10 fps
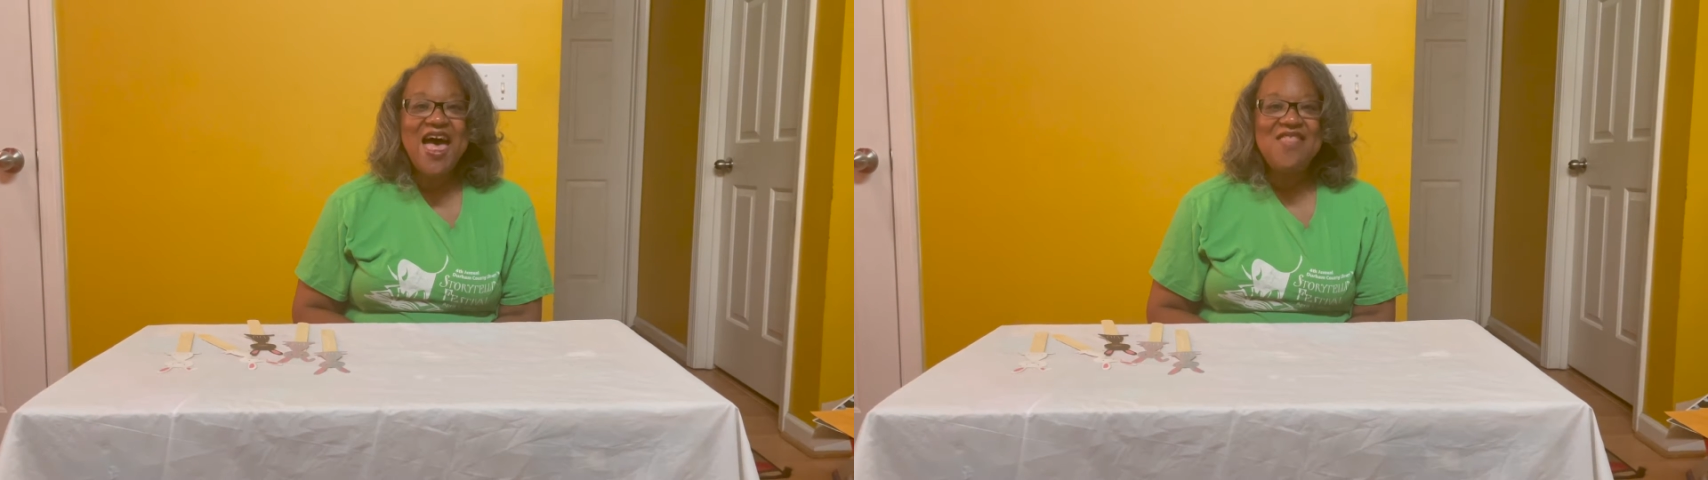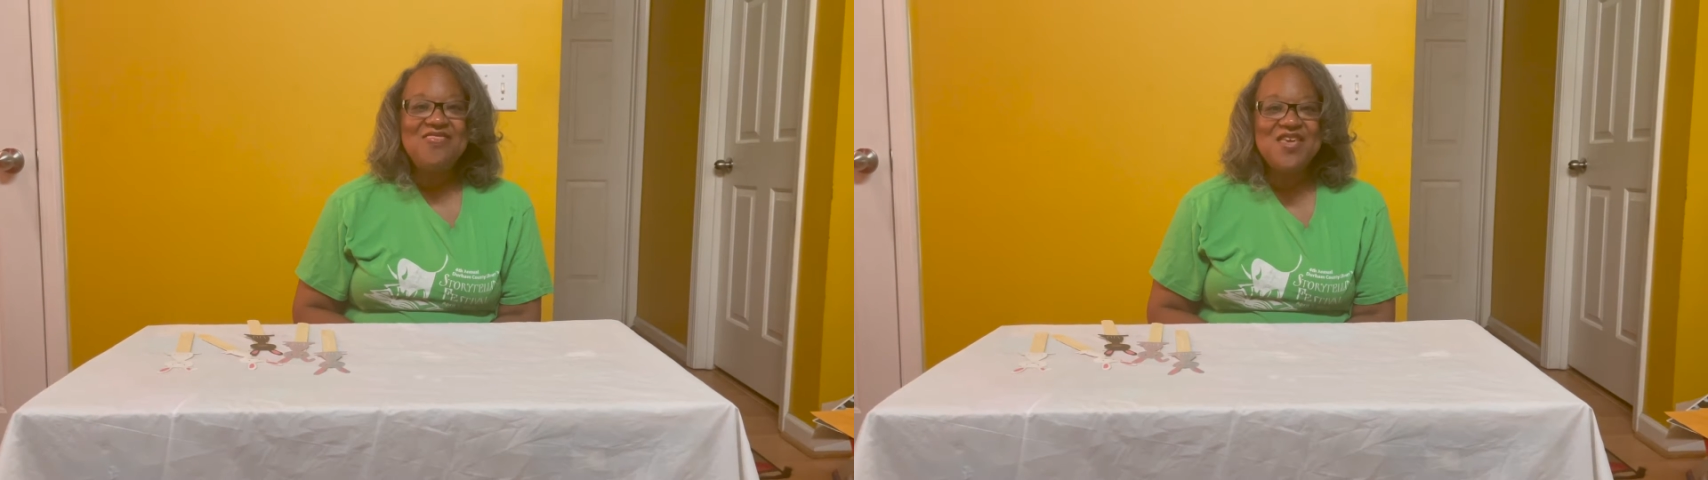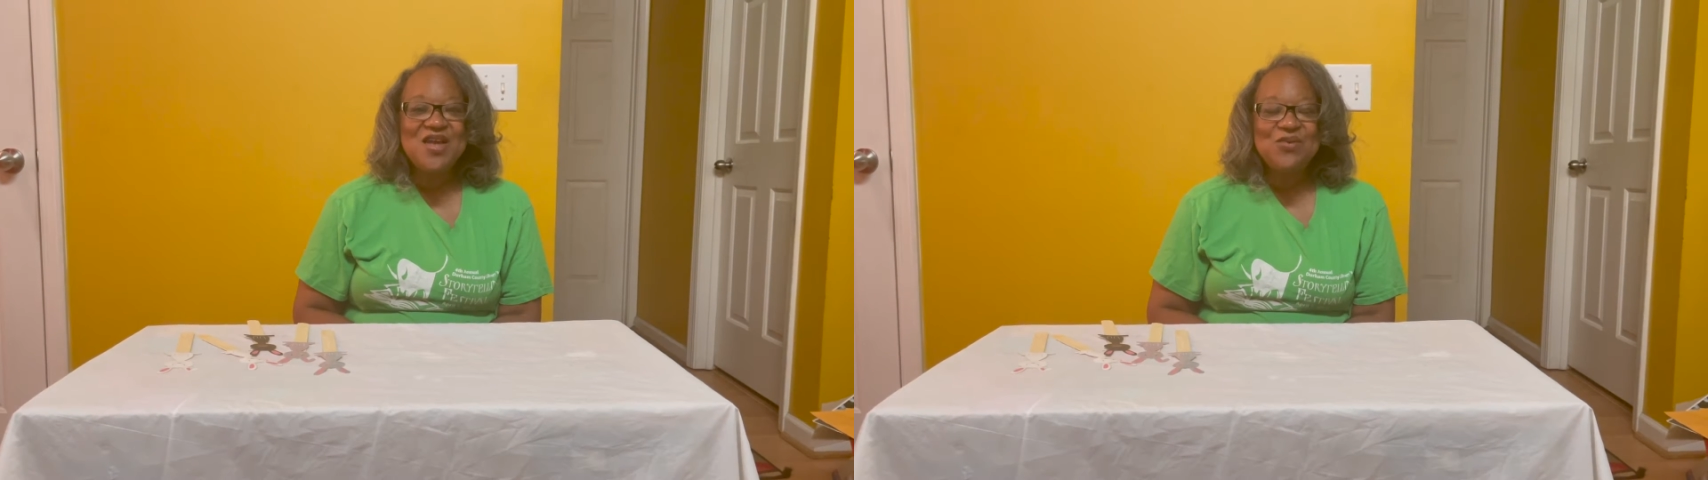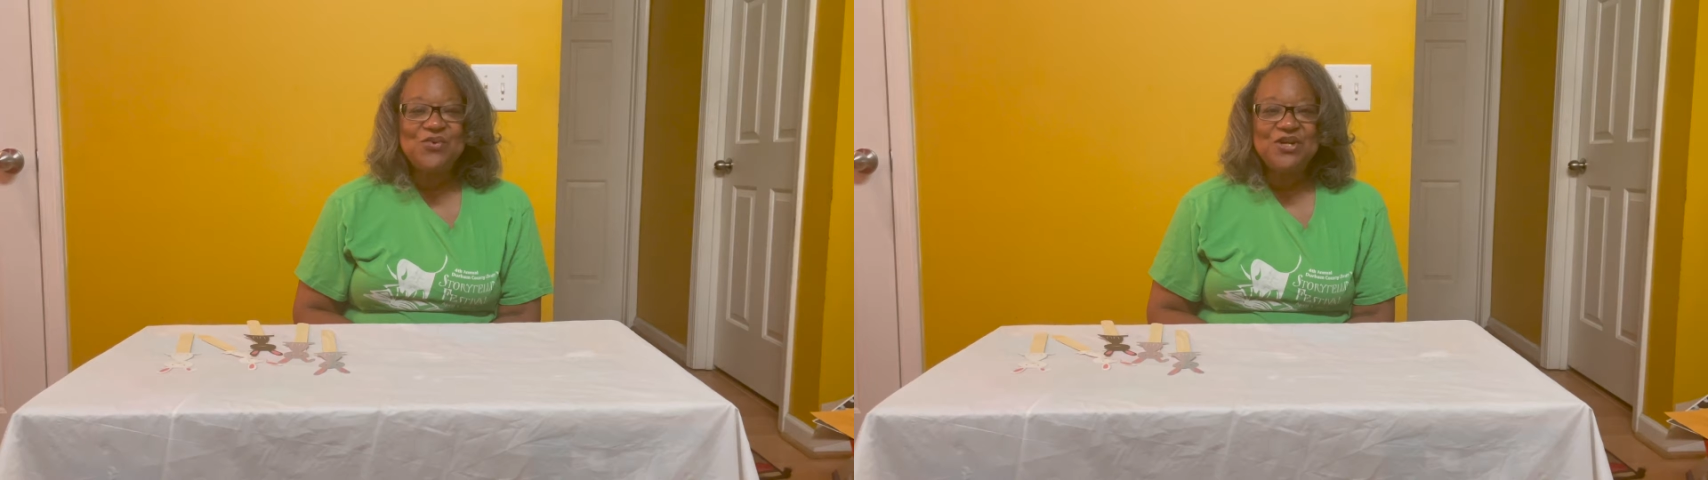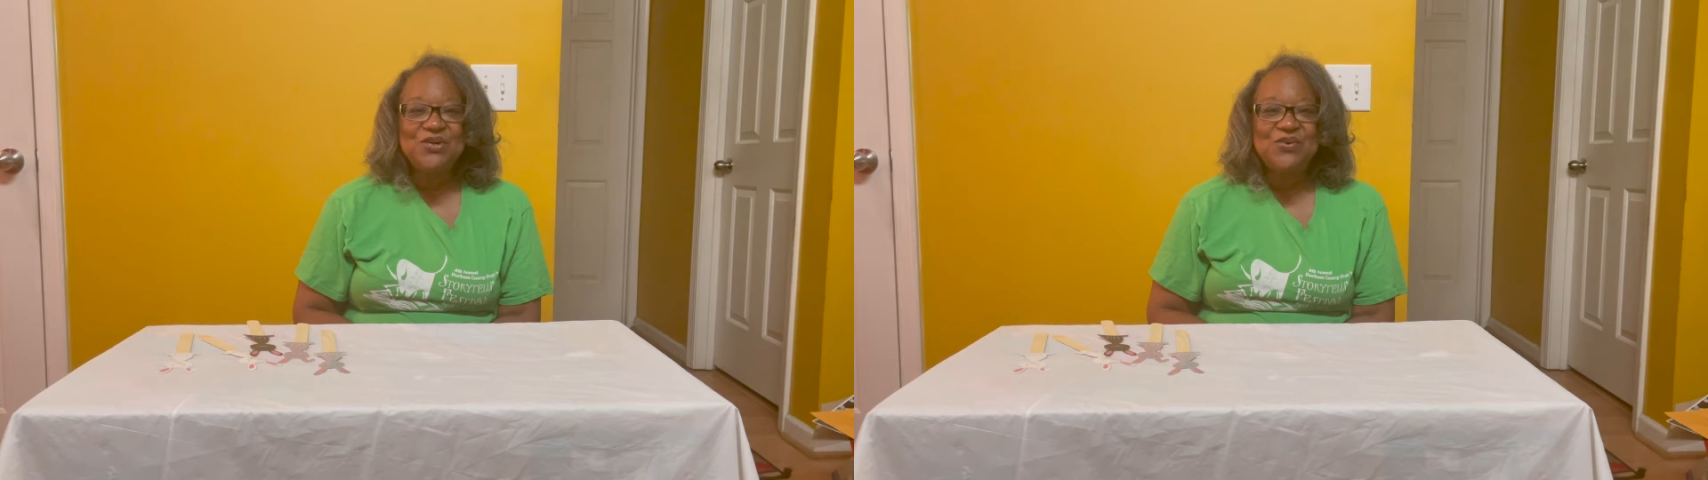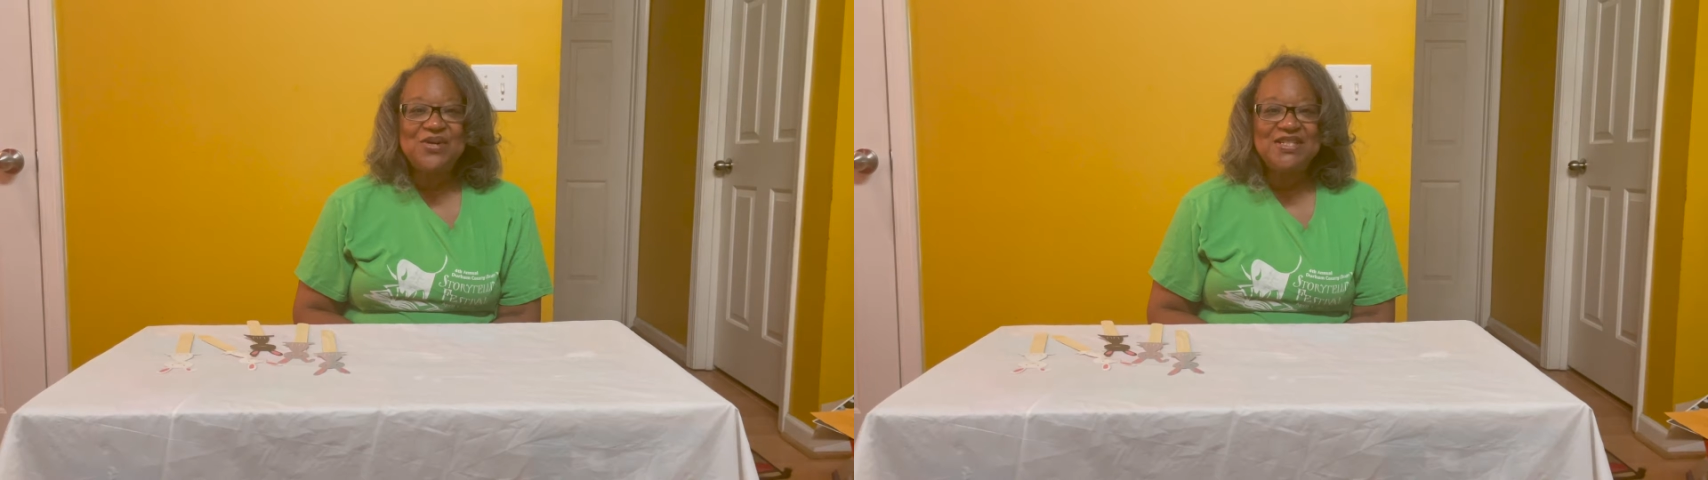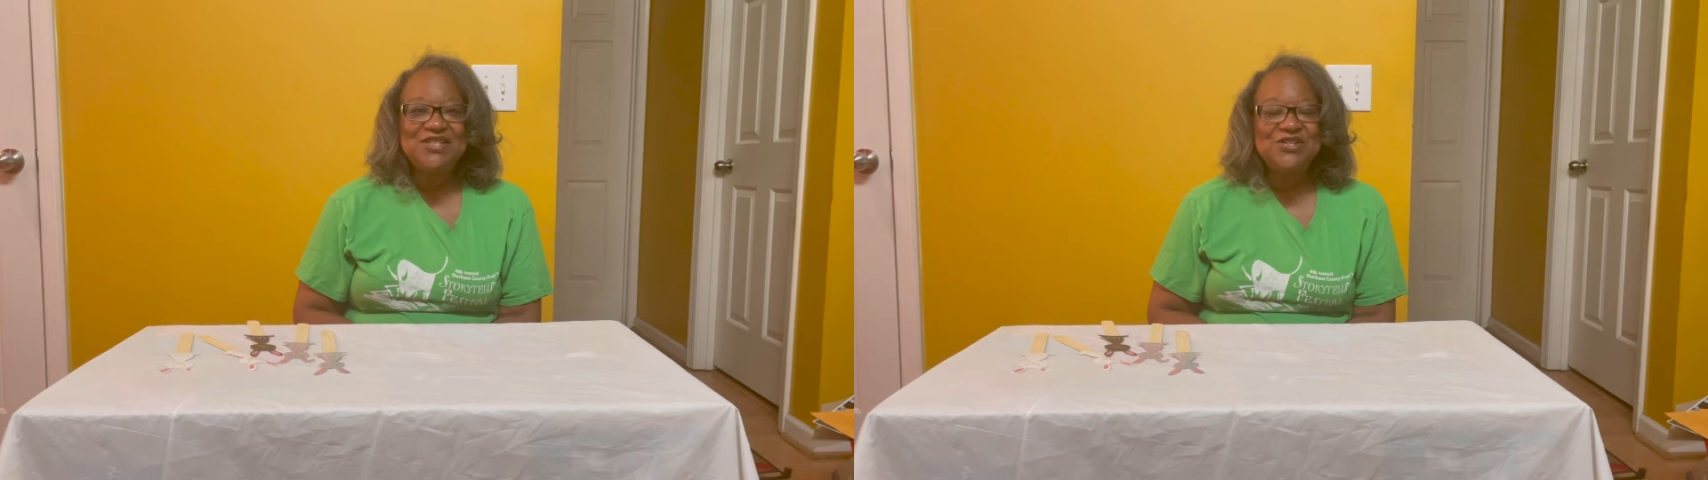and then we're going to